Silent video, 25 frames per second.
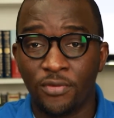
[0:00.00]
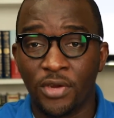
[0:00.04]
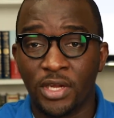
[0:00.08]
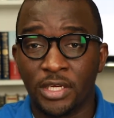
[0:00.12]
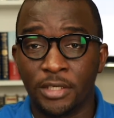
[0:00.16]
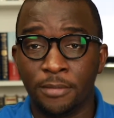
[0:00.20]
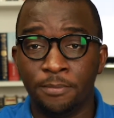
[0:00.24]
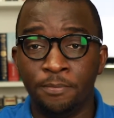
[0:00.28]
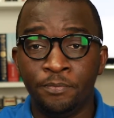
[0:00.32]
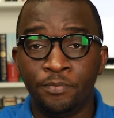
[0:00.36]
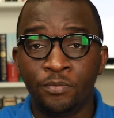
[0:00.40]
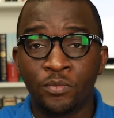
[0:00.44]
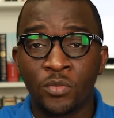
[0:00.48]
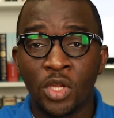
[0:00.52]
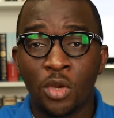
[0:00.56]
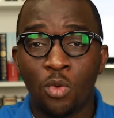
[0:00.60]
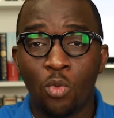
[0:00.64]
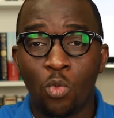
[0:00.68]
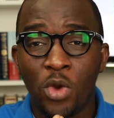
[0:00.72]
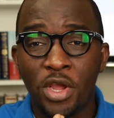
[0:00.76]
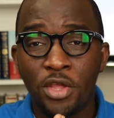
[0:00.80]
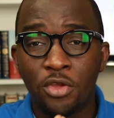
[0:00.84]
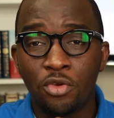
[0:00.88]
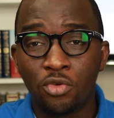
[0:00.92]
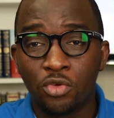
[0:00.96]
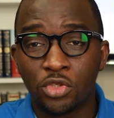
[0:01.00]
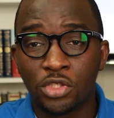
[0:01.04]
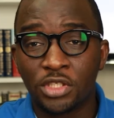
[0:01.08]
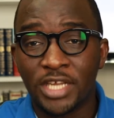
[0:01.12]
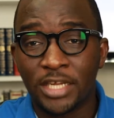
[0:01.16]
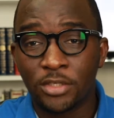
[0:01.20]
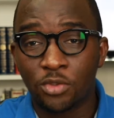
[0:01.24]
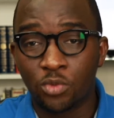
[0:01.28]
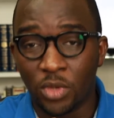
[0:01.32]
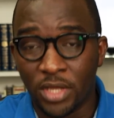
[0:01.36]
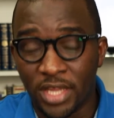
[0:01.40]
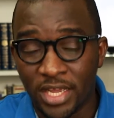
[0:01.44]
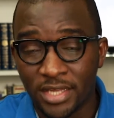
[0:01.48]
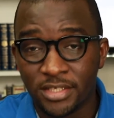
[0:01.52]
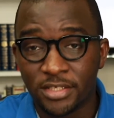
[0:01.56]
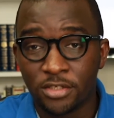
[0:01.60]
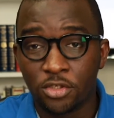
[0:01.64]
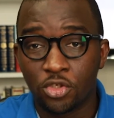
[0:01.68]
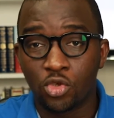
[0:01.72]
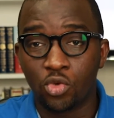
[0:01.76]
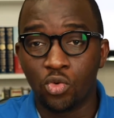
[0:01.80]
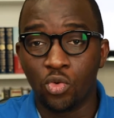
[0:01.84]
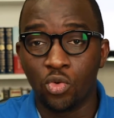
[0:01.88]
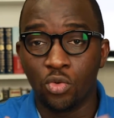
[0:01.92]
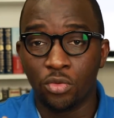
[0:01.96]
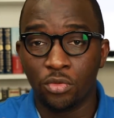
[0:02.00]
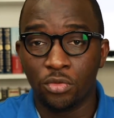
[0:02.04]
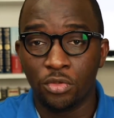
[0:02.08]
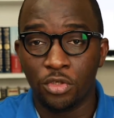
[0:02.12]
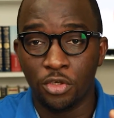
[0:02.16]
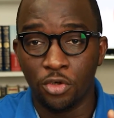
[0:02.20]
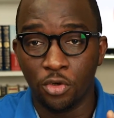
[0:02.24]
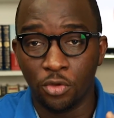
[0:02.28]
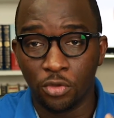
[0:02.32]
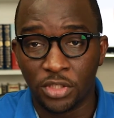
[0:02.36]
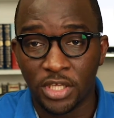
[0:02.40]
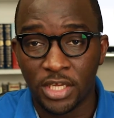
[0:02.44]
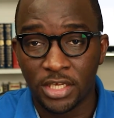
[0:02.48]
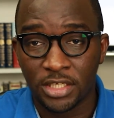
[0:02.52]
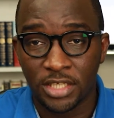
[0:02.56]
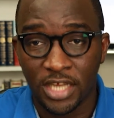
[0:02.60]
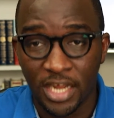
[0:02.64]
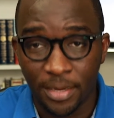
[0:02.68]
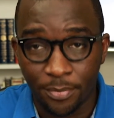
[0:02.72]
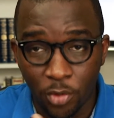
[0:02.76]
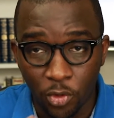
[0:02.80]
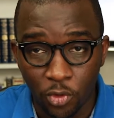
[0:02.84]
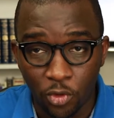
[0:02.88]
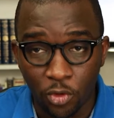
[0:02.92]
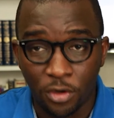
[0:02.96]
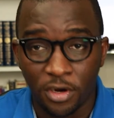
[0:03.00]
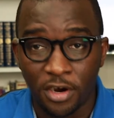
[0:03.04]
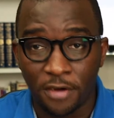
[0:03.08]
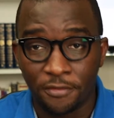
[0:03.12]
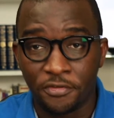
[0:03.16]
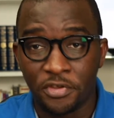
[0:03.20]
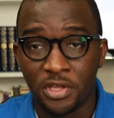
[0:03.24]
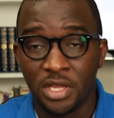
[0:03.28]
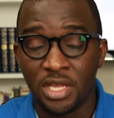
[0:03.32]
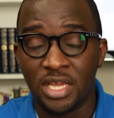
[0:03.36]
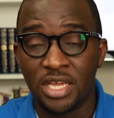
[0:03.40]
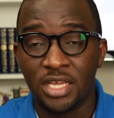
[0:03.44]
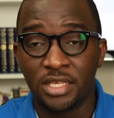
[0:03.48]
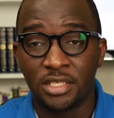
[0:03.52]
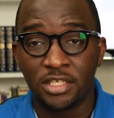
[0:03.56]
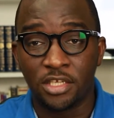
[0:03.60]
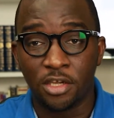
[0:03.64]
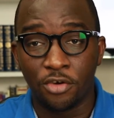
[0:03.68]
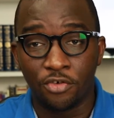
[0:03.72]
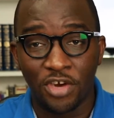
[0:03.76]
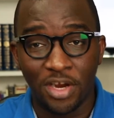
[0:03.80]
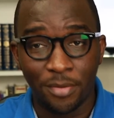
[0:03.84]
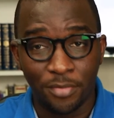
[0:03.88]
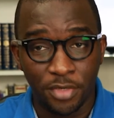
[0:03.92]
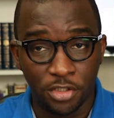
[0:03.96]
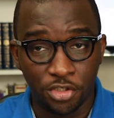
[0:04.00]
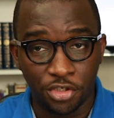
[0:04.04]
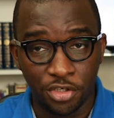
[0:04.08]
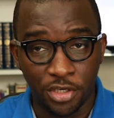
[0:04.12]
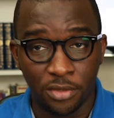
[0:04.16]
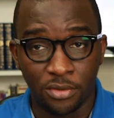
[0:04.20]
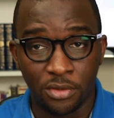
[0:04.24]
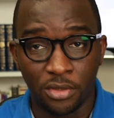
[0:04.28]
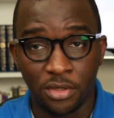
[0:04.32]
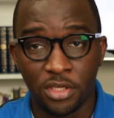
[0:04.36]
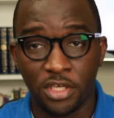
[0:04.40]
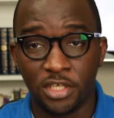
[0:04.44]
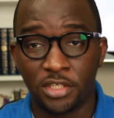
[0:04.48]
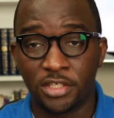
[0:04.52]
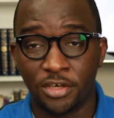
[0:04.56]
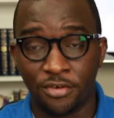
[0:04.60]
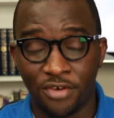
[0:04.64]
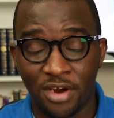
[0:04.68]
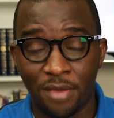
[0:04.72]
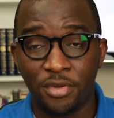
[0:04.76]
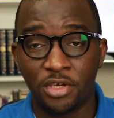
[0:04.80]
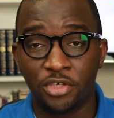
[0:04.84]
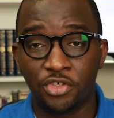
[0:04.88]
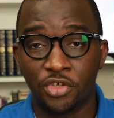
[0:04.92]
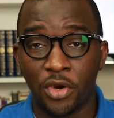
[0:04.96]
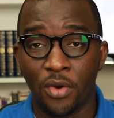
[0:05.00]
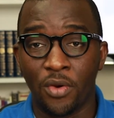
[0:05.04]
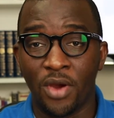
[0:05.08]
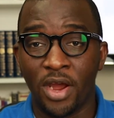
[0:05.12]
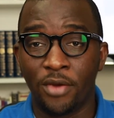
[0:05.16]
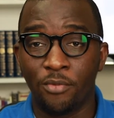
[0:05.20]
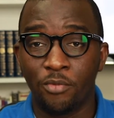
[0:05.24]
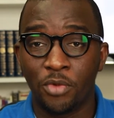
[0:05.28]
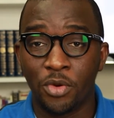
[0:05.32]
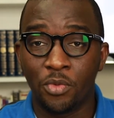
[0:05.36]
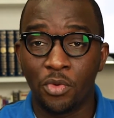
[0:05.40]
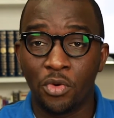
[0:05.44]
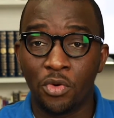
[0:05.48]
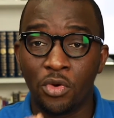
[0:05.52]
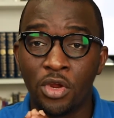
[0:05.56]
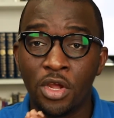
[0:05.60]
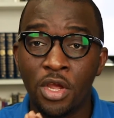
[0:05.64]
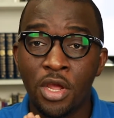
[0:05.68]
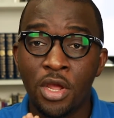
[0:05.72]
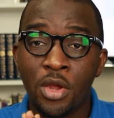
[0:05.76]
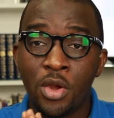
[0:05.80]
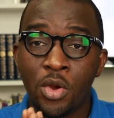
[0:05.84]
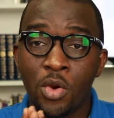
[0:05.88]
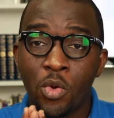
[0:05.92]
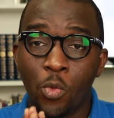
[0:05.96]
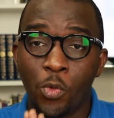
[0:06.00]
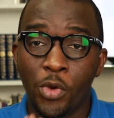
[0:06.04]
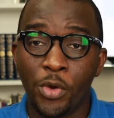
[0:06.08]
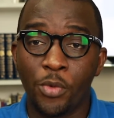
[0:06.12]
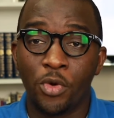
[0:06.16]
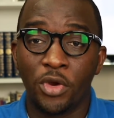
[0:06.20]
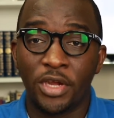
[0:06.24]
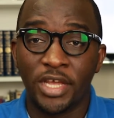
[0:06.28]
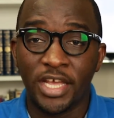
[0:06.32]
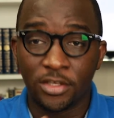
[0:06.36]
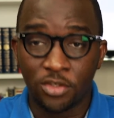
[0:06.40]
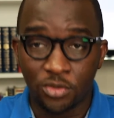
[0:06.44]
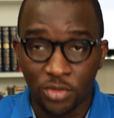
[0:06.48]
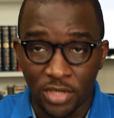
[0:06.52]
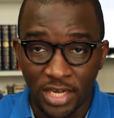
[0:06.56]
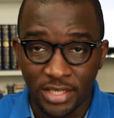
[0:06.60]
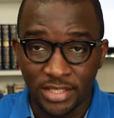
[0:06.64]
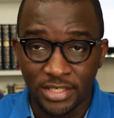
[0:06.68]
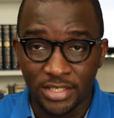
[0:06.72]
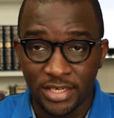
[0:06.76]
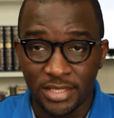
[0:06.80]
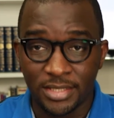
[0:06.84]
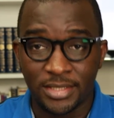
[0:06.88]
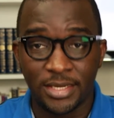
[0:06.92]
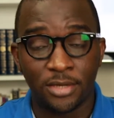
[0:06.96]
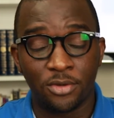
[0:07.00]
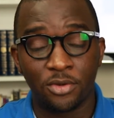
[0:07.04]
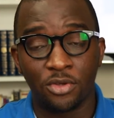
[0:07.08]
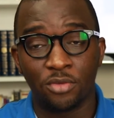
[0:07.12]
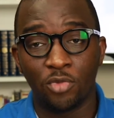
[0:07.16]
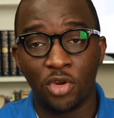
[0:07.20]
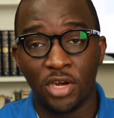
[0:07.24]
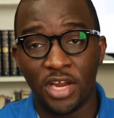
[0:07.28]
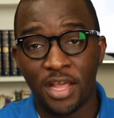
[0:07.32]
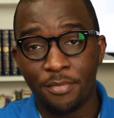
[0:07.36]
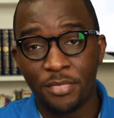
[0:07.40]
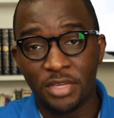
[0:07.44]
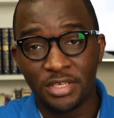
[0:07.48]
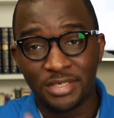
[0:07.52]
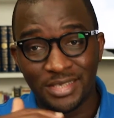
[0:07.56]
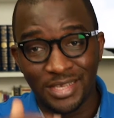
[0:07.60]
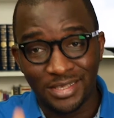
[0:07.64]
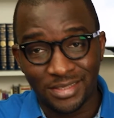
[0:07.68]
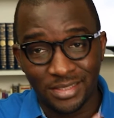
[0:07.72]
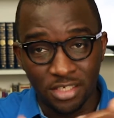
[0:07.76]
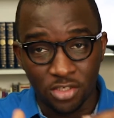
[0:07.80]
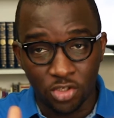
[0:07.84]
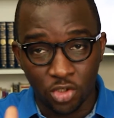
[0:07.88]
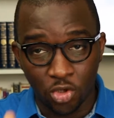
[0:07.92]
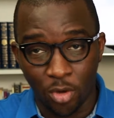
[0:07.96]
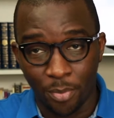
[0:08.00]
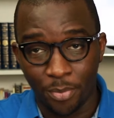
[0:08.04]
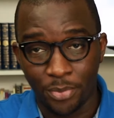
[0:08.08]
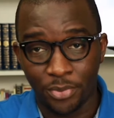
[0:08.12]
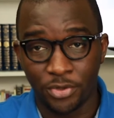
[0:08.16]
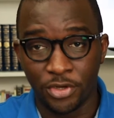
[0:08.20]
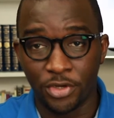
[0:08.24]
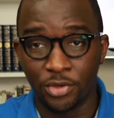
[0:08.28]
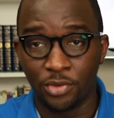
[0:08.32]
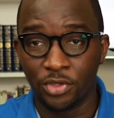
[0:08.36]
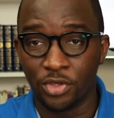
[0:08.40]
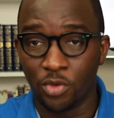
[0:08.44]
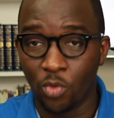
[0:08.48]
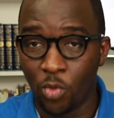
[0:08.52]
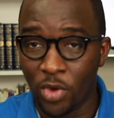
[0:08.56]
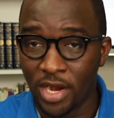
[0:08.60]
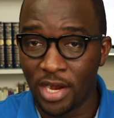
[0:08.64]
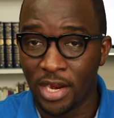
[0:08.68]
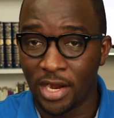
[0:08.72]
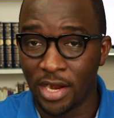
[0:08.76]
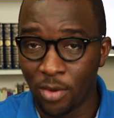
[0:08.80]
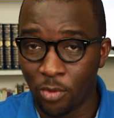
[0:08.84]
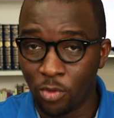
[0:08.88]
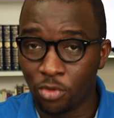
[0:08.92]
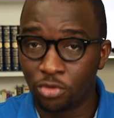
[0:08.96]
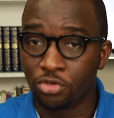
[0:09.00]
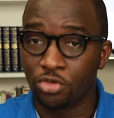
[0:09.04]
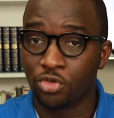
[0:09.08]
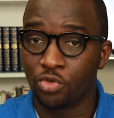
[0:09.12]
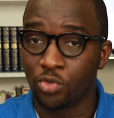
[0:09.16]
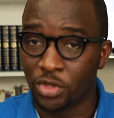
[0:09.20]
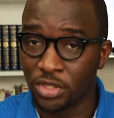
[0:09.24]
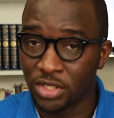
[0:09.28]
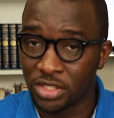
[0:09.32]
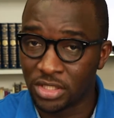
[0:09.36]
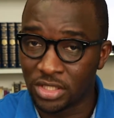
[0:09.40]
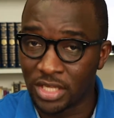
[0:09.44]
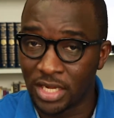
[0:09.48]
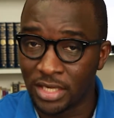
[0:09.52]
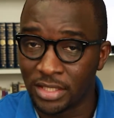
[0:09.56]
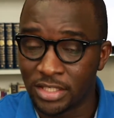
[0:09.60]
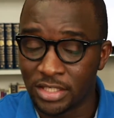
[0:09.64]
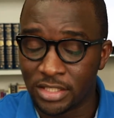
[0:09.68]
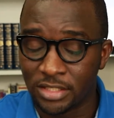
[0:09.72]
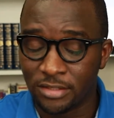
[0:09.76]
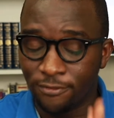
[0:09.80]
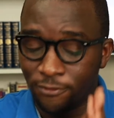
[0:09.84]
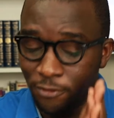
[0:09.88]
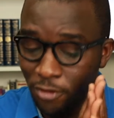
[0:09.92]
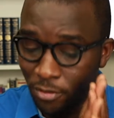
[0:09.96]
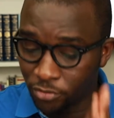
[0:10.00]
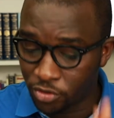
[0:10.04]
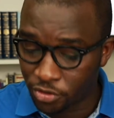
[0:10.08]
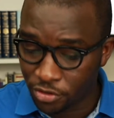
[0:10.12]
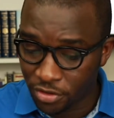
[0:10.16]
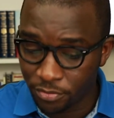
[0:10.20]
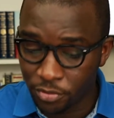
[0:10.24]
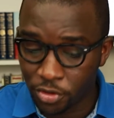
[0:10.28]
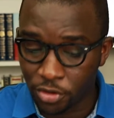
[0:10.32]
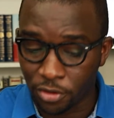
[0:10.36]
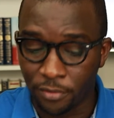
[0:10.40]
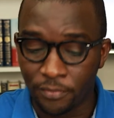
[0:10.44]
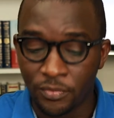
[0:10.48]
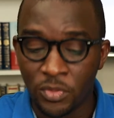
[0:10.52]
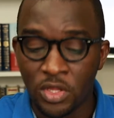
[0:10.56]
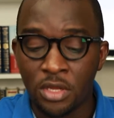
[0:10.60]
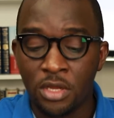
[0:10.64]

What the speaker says: And when you start to get into, you know, things like pornography, it's a rabbit trail, and we will get to that in a second. But let me set this up, you know, the way that I want you to understand it from scripture.